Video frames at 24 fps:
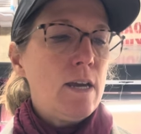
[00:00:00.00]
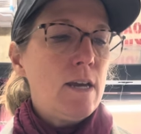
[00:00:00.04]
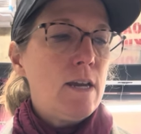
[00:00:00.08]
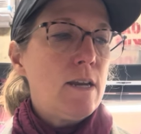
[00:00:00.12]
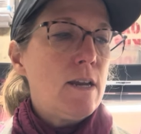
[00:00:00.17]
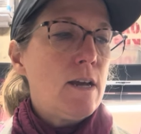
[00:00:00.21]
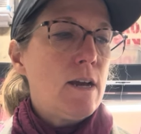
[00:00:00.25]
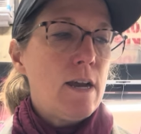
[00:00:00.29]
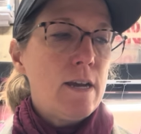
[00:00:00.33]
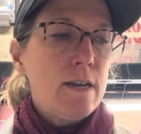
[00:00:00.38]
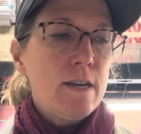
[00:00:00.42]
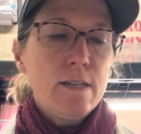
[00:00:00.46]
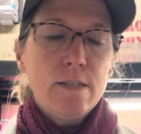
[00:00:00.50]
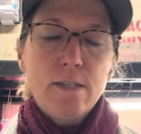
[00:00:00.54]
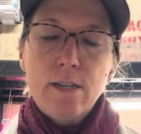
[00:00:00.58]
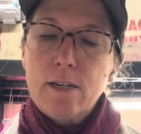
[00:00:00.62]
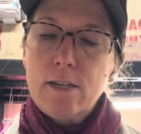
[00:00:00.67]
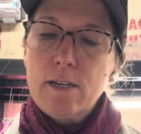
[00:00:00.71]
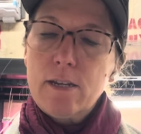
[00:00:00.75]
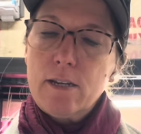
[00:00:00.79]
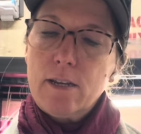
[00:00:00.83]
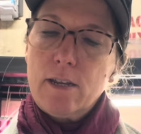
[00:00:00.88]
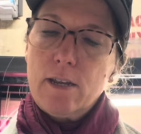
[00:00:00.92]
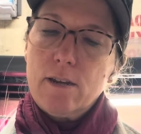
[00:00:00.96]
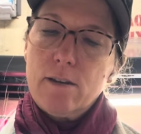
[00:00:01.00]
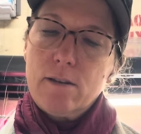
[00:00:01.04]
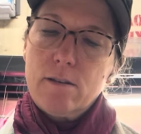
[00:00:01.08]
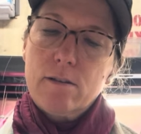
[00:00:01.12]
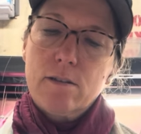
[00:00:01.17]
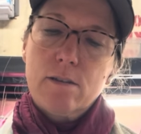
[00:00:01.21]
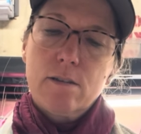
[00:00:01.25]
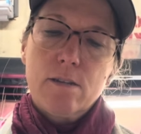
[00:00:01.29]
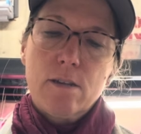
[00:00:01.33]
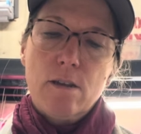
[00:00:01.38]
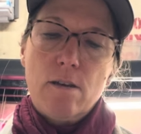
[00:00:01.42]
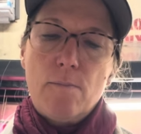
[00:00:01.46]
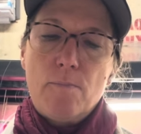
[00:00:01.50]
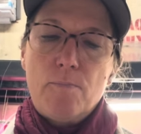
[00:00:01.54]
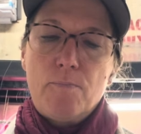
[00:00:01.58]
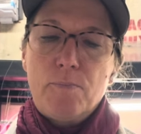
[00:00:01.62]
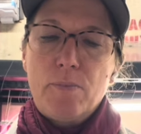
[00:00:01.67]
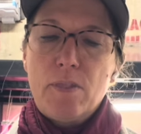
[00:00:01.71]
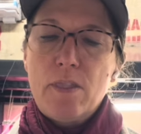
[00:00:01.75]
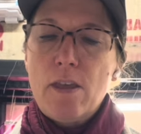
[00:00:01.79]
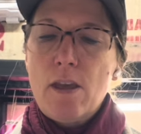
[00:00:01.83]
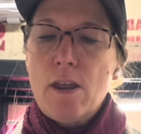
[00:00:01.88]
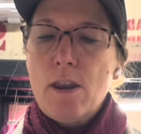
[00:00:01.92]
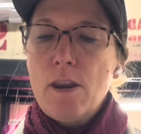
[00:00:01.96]
I guess I did get some.
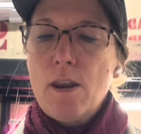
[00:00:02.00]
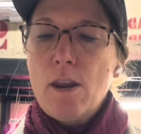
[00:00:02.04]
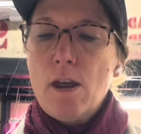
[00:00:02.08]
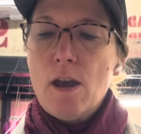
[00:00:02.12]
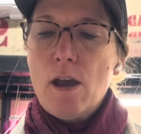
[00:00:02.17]
And